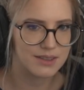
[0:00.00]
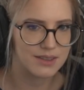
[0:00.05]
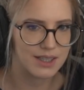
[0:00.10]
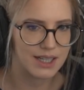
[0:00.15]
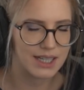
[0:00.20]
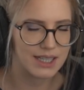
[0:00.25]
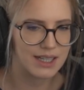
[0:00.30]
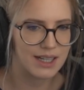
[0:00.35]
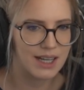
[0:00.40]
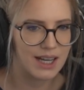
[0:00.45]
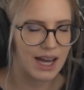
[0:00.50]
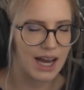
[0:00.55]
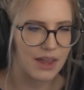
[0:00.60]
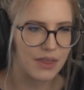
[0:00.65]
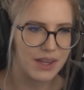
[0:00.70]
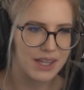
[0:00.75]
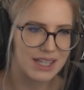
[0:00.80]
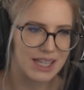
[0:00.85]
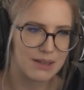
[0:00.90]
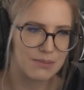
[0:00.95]
right? I
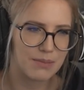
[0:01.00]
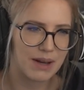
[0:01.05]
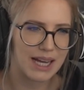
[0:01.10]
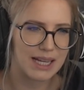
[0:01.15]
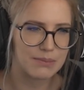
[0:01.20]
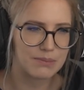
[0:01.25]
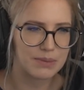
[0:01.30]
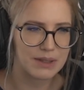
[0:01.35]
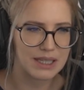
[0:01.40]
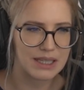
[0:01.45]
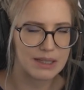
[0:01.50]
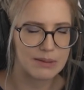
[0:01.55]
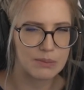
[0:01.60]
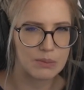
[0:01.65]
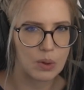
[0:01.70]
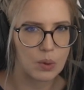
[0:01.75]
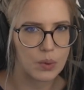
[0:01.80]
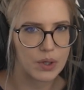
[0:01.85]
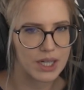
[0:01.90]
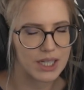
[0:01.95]
think that might be
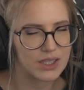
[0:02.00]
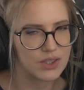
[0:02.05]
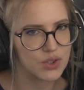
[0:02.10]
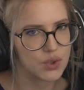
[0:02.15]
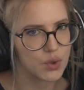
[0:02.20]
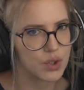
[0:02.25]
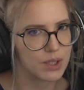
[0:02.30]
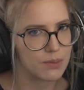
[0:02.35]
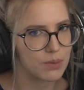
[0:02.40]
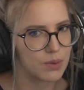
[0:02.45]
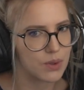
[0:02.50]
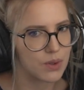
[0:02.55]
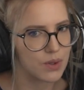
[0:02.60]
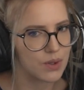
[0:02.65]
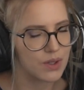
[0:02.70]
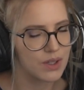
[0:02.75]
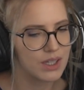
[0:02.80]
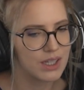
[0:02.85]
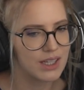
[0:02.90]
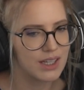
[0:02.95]
more
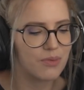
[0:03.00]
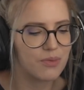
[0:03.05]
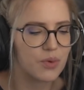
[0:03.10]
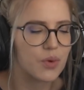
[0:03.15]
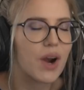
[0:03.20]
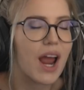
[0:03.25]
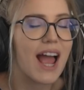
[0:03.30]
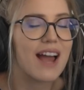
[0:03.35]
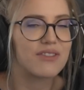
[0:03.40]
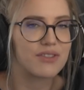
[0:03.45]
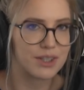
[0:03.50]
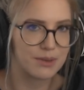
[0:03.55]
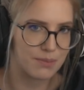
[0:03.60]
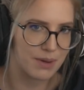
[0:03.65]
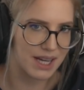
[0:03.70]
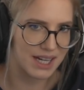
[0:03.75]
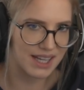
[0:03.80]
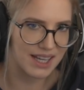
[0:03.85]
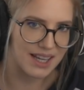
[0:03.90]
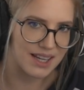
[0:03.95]
enjoyable for
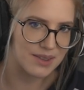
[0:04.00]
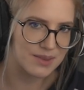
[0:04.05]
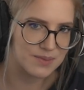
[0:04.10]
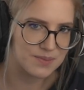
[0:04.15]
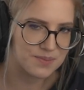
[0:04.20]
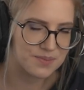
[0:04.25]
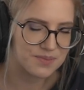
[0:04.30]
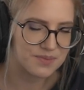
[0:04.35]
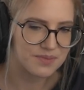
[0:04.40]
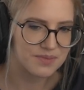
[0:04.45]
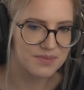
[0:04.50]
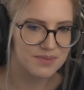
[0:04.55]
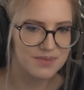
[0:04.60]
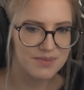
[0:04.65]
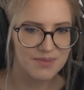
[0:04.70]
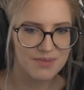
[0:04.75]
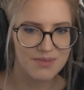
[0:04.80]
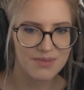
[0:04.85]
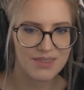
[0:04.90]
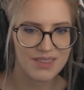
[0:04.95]
everybody.
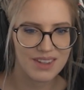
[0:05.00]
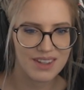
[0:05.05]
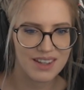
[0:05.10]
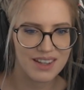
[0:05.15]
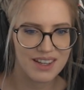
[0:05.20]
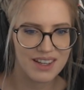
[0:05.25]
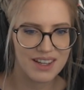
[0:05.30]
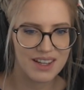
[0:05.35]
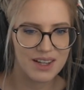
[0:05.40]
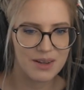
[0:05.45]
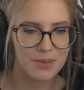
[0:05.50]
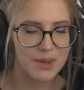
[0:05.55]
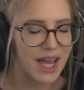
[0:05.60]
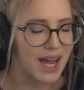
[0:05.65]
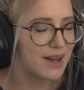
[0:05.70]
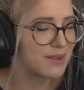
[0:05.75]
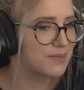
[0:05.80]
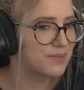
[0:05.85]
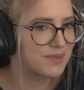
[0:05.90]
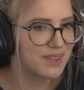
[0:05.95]
But
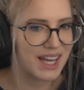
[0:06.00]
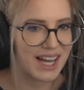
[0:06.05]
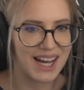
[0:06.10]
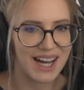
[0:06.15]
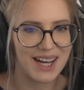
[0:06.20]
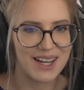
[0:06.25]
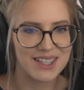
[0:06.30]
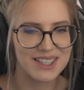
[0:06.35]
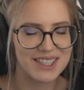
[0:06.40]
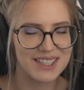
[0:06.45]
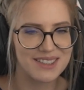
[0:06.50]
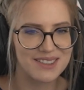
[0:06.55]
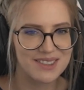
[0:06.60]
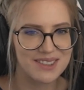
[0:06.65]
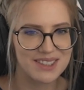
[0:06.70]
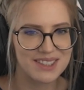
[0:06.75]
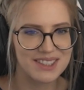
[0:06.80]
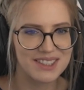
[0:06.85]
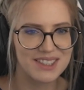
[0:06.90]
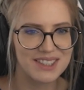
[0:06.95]
yeah,
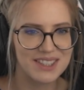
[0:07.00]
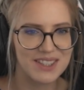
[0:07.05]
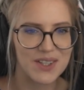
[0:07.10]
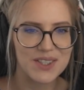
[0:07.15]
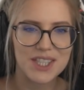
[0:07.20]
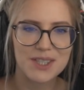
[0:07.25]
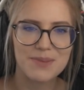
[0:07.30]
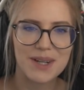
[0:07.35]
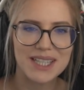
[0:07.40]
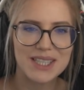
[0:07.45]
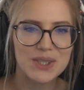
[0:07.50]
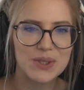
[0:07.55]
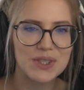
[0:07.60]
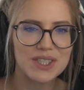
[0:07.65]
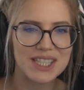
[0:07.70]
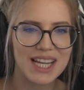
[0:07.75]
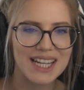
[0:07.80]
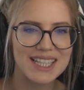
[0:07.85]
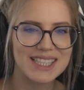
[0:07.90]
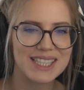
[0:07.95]
those are my 2
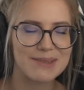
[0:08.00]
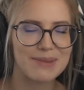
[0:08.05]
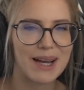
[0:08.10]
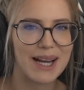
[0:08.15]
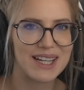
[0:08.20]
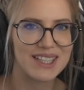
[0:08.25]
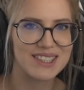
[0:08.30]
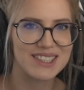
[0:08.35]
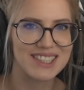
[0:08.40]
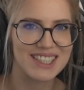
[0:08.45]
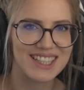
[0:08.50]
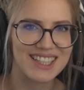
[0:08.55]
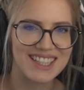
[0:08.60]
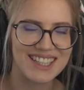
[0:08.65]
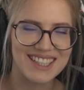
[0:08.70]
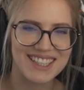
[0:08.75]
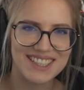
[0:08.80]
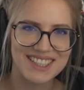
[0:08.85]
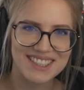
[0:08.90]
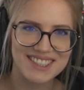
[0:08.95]
cents about
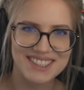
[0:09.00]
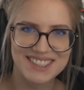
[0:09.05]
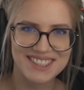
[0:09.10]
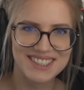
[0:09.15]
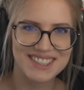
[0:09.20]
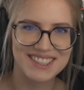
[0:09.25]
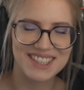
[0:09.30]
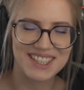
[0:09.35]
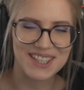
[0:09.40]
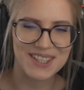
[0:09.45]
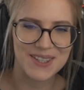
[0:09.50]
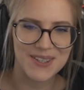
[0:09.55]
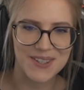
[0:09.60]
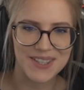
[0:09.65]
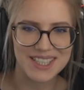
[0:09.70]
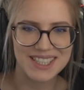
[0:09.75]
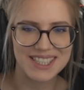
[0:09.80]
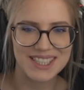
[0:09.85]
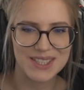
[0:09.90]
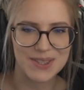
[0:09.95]
the
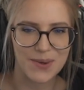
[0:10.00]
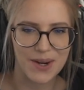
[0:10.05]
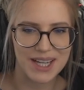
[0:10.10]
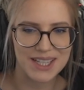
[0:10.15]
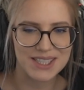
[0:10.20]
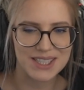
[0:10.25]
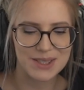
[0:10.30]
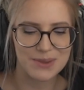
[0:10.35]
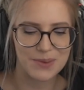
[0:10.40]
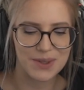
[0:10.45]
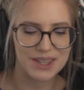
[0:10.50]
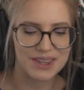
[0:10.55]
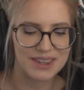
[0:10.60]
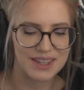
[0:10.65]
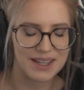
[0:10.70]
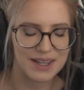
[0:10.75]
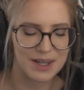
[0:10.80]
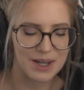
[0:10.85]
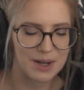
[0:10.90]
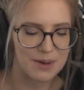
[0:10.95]
current situation with
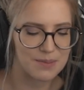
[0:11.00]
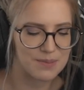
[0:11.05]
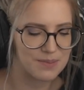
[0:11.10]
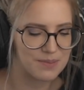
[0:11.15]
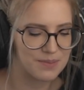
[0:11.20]
the